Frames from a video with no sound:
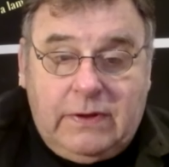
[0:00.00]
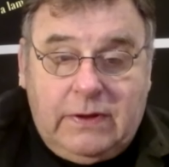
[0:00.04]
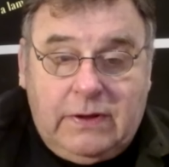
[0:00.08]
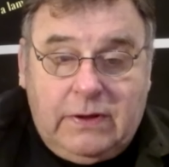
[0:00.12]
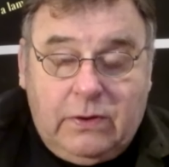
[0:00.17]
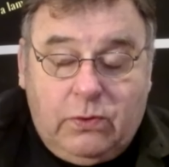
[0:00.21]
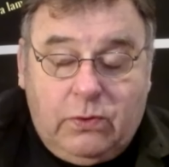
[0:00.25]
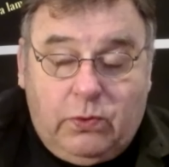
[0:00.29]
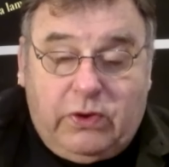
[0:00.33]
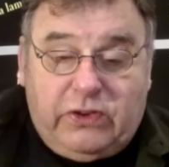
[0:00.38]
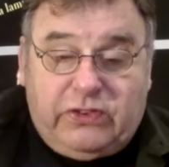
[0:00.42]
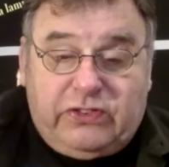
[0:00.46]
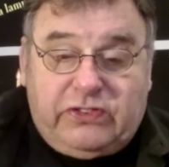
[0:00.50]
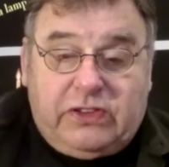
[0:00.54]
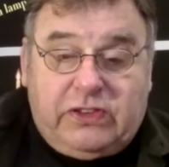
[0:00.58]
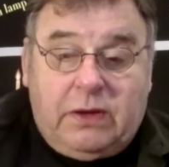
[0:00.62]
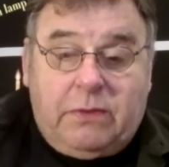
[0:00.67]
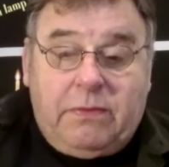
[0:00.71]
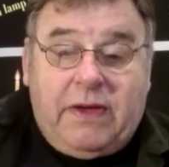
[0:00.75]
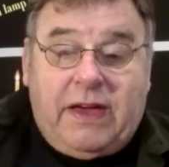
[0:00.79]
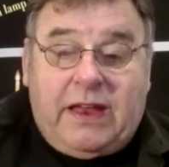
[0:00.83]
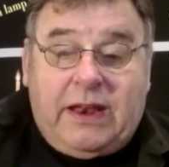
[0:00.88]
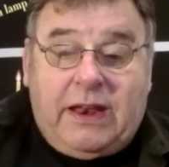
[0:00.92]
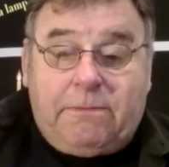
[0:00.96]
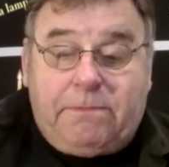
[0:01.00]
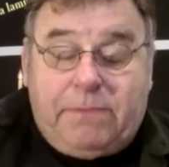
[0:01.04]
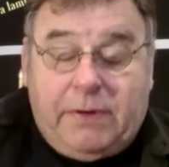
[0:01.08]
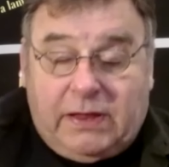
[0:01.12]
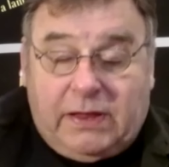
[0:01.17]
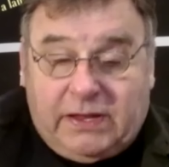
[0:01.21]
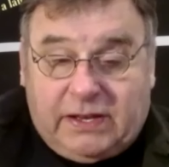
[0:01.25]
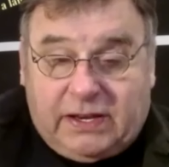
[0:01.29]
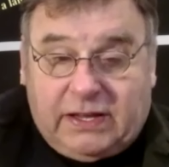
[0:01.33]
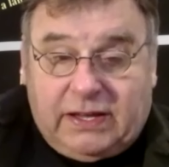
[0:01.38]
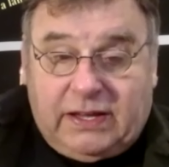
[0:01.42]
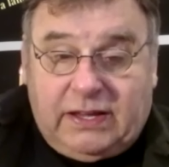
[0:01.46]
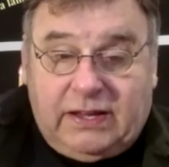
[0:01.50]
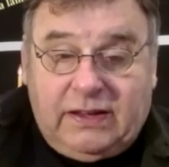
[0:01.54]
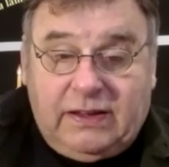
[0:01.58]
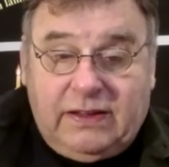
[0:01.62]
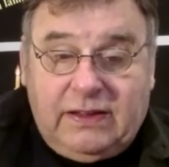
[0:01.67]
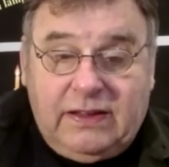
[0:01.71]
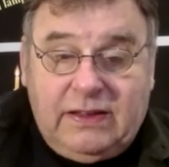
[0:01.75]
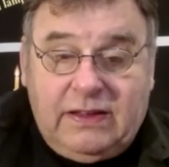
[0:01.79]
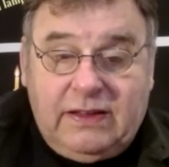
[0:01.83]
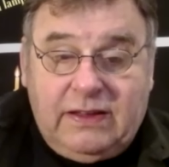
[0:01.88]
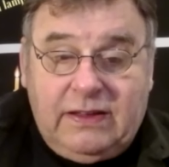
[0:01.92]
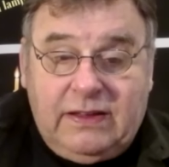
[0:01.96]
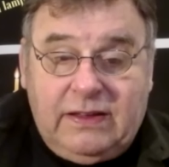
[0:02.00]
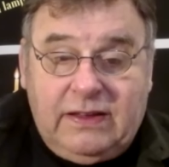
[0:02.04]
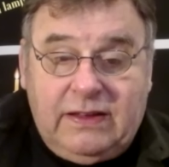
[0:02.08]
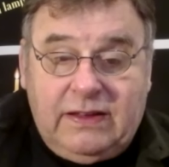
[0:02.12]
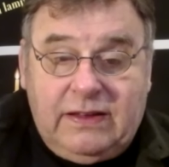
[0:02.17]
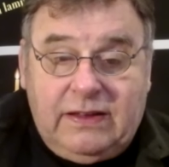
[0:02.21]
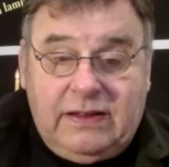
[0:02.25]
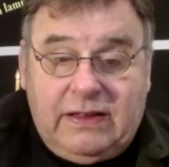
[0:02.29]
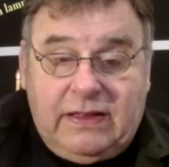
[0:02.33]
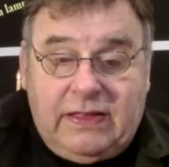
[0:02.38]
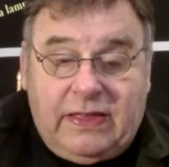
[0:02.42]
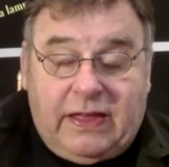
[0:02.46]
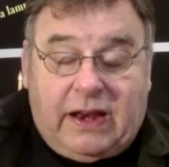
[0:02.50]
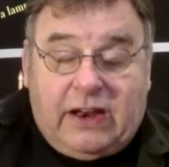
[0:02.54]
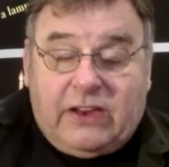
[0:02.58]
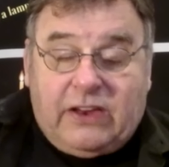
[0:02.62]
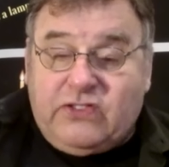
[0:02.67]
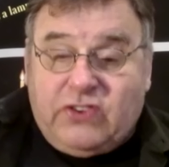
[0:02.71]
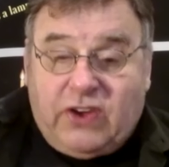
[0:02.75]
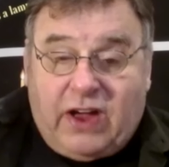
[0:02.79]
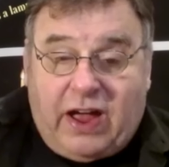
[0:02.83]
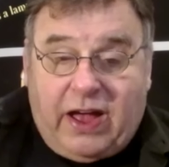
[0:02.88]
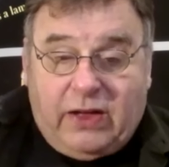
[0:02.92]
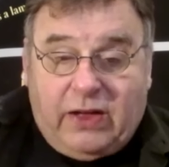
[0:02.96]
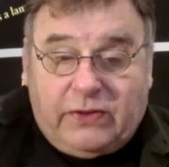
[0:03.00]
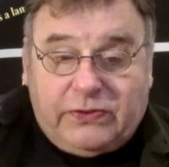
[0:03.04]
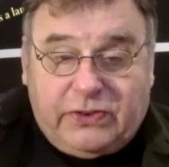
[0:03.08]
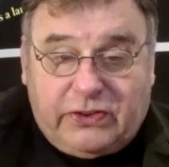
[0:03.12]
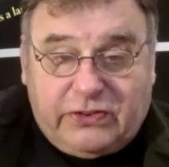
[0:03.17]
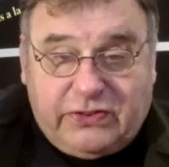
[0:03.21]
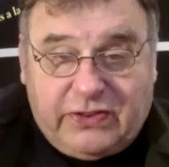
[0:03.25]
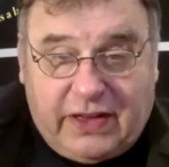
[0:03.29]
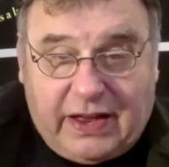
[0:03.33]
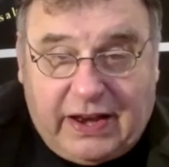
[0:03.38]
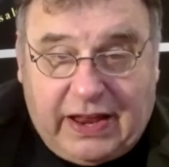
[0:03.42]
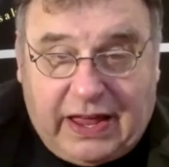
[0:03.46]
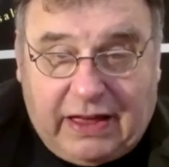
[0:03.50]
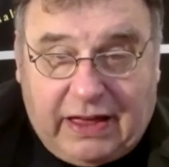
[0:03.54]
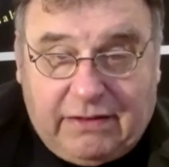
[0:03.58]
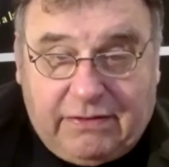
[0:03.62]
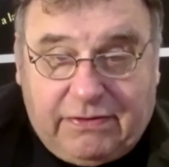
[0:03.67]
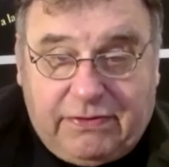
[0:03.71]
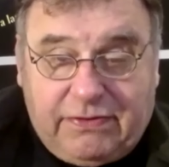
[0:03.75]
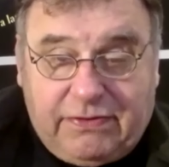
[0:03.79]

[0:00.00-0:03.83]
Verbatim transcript: wisdom, and ability that a child does not have.